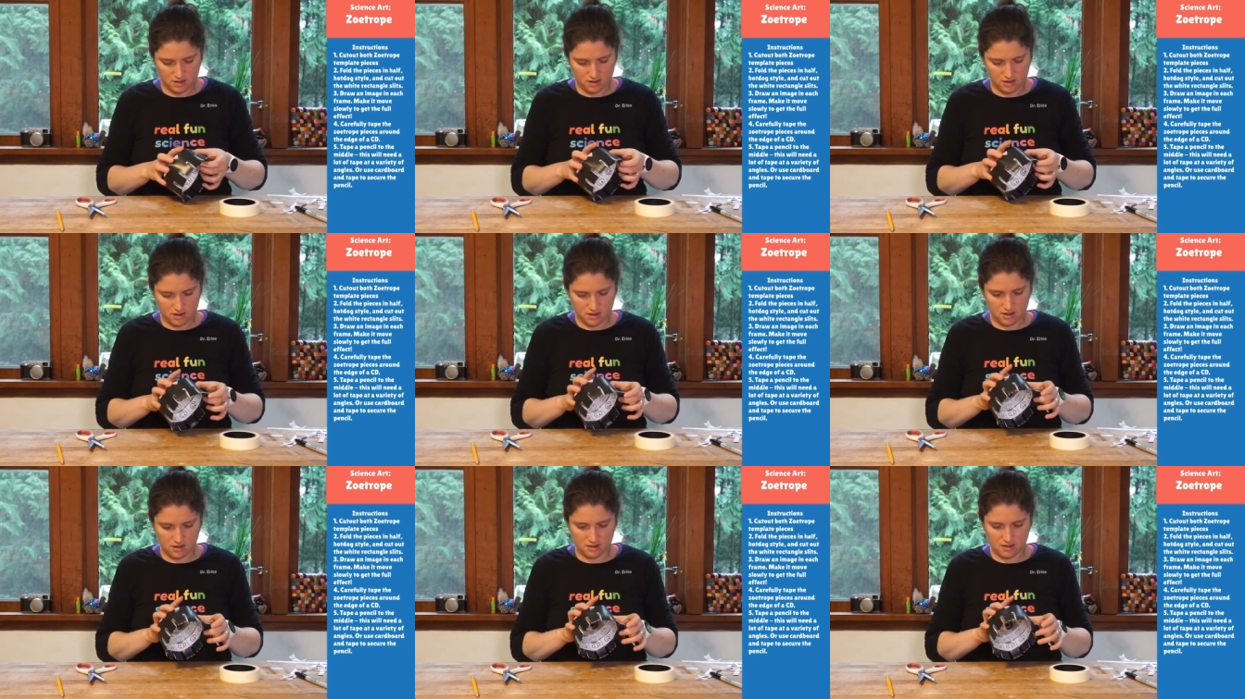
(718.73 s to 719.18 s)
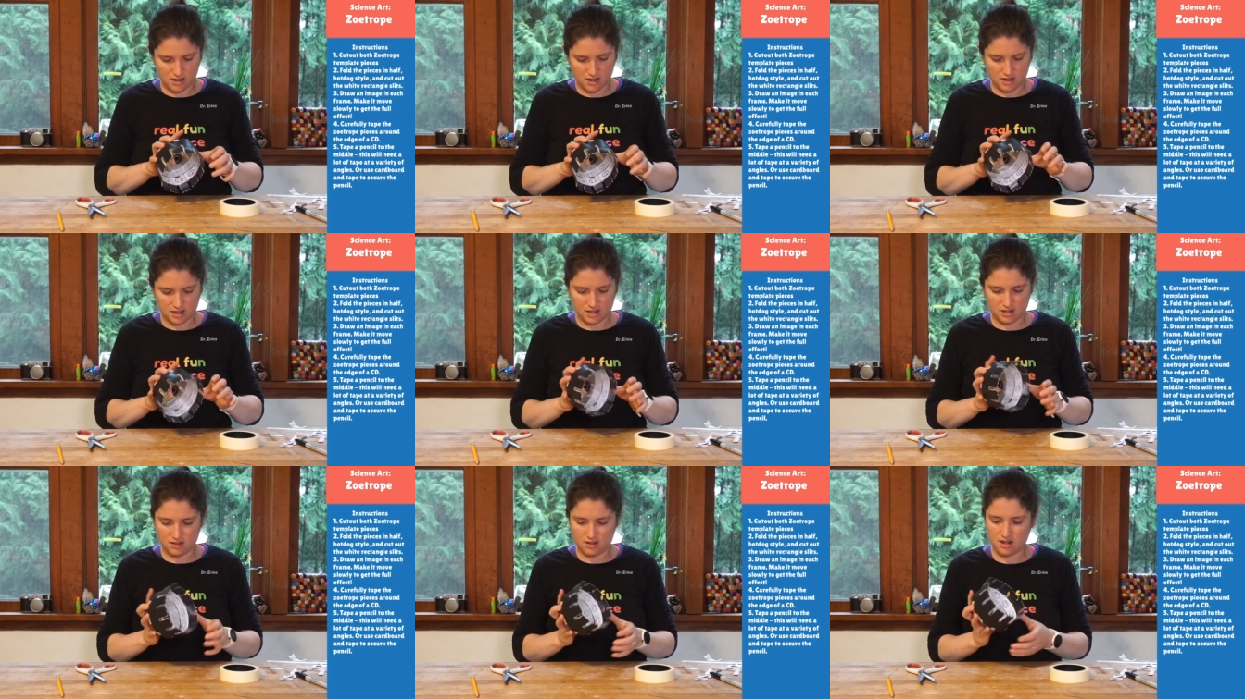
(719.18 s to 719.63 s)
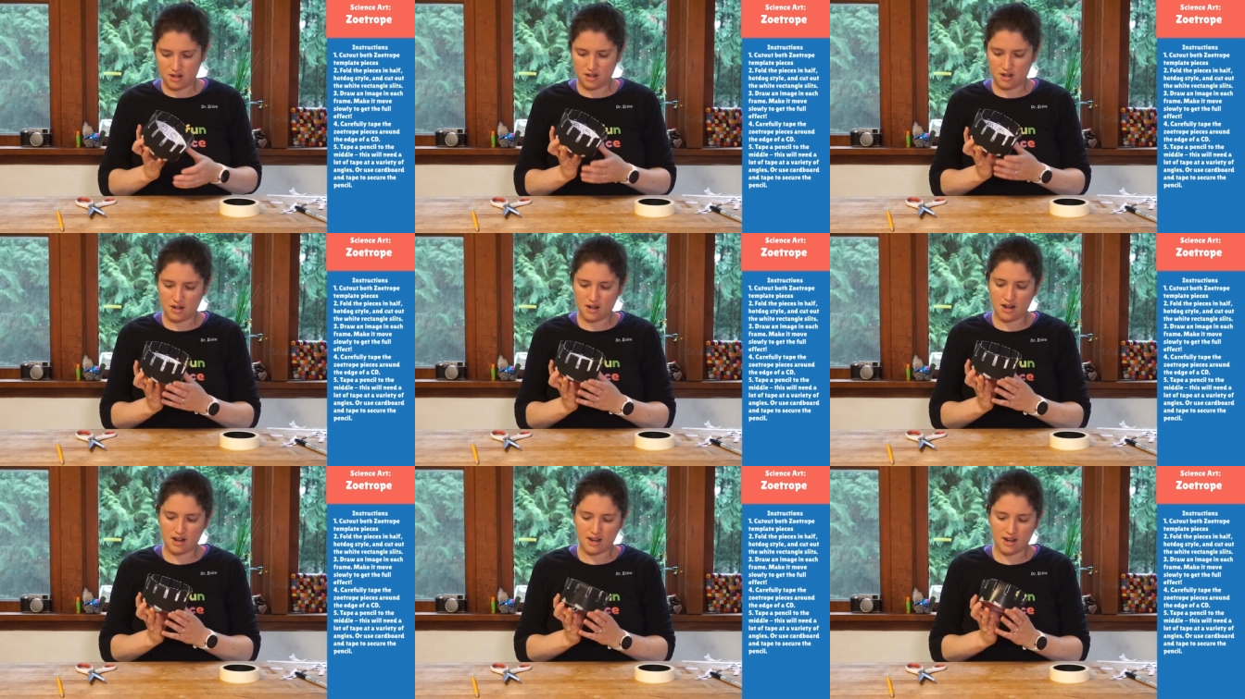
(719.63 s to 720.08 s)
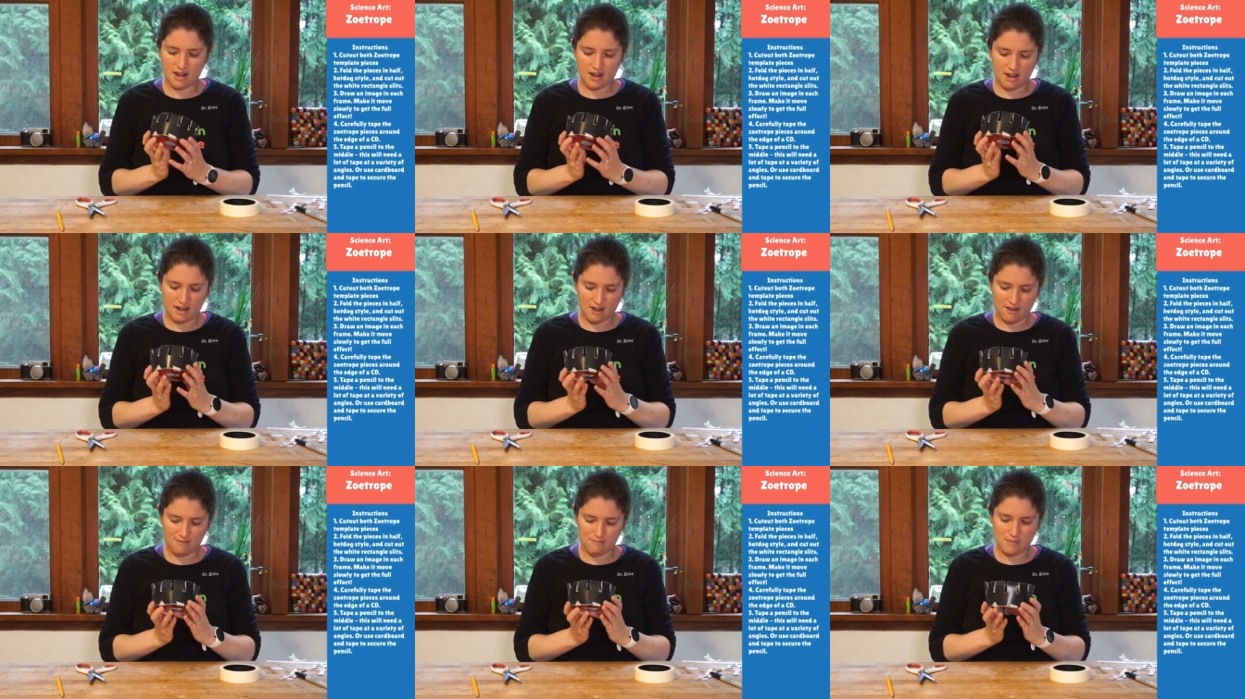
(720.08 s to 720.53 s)
All right, so here I
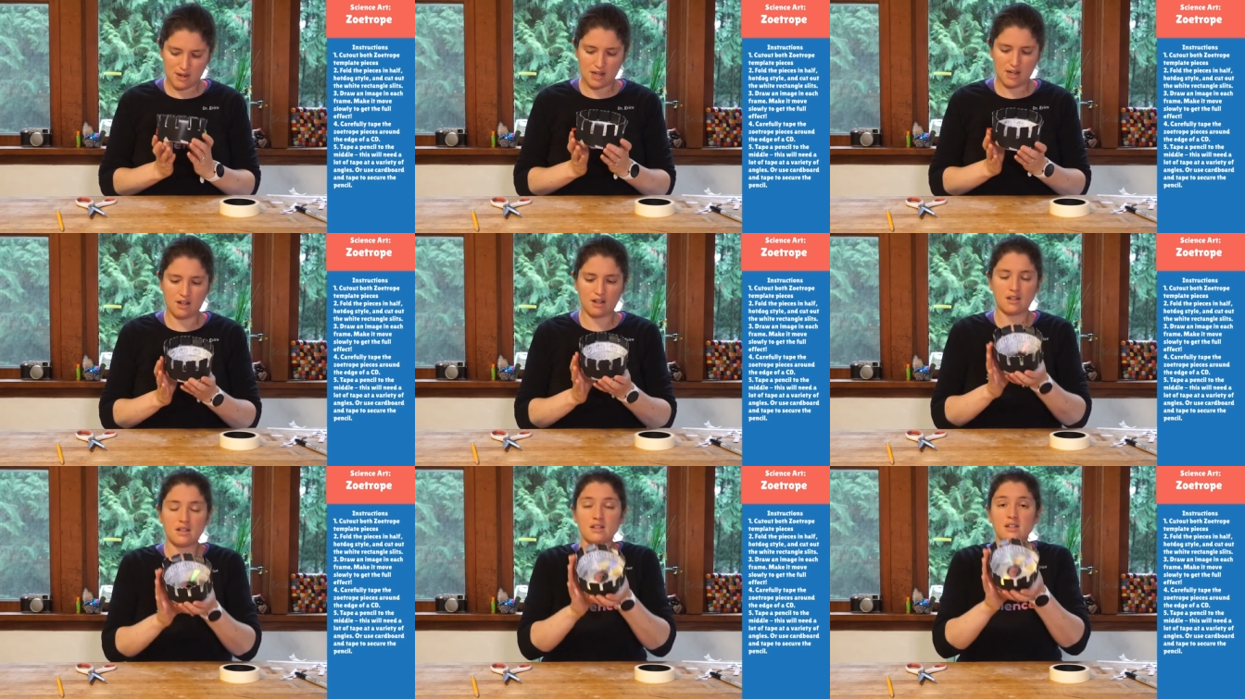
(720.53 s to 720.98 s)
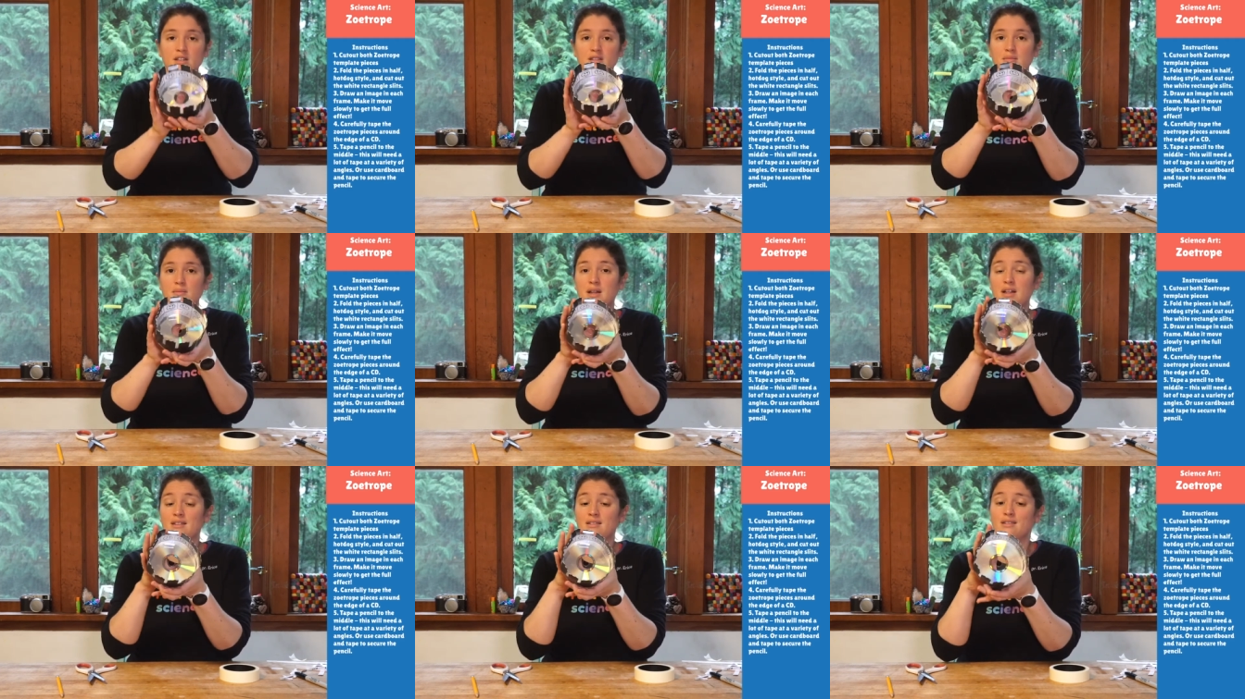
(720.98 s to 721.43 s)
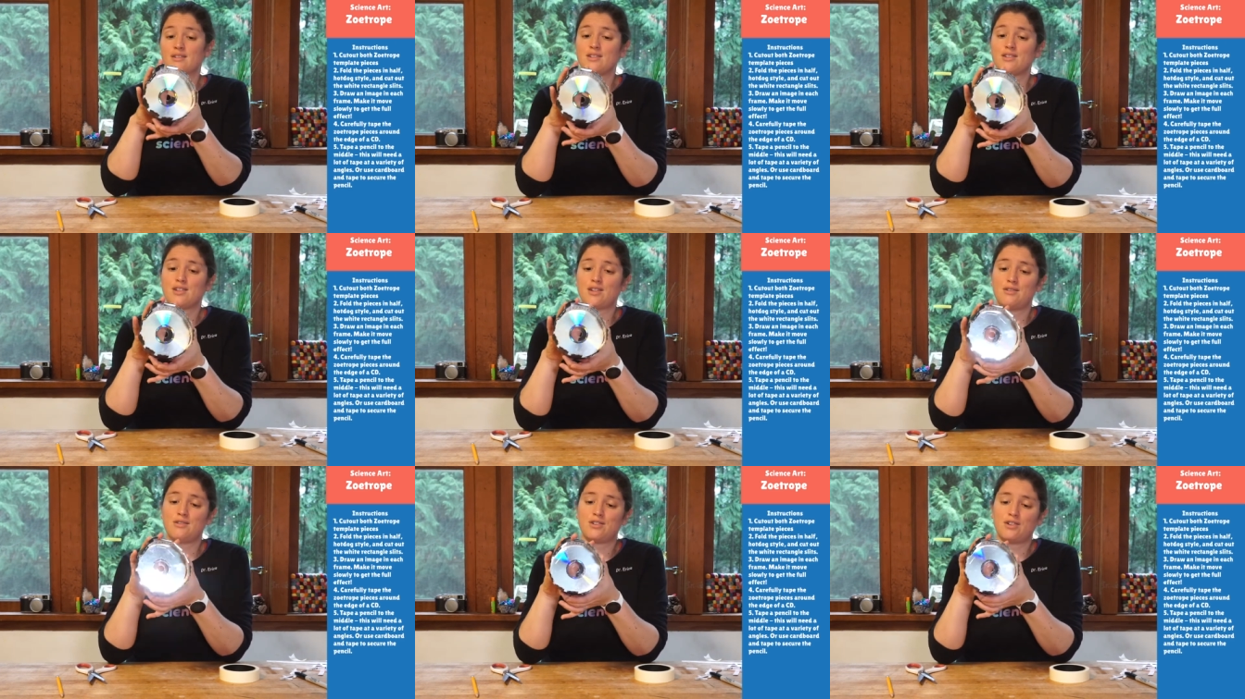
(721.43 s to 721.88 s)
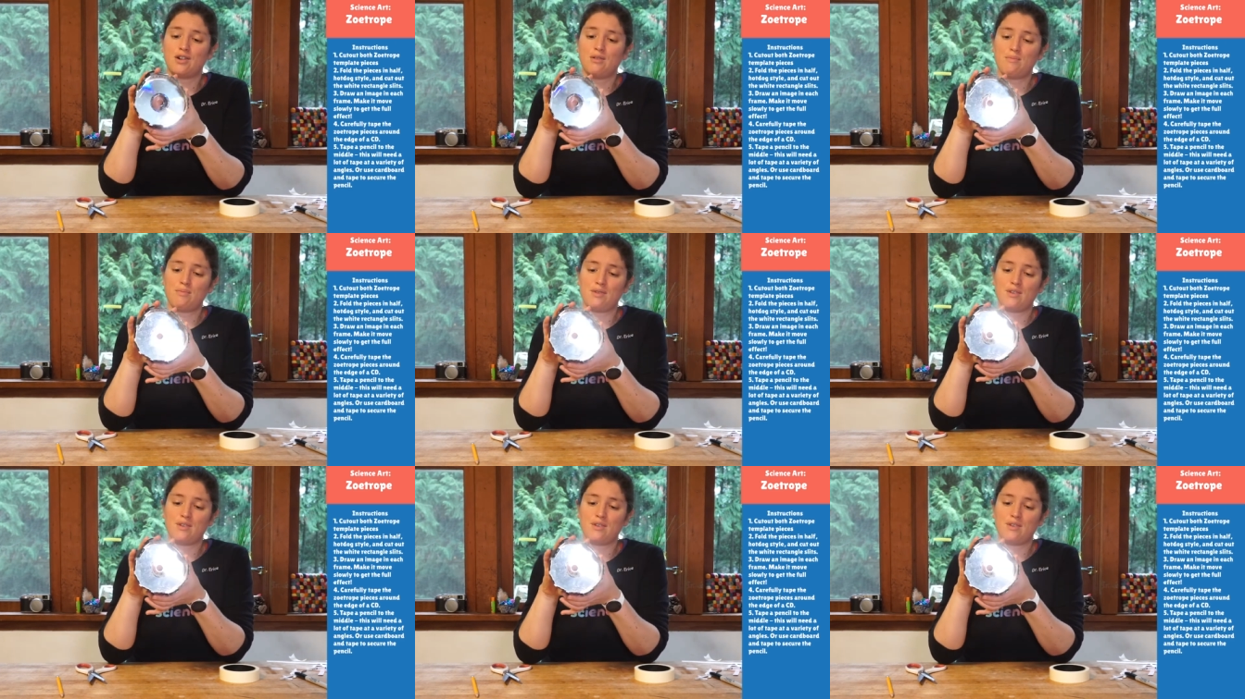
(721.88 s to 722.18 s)
have my awesome little zoetrope.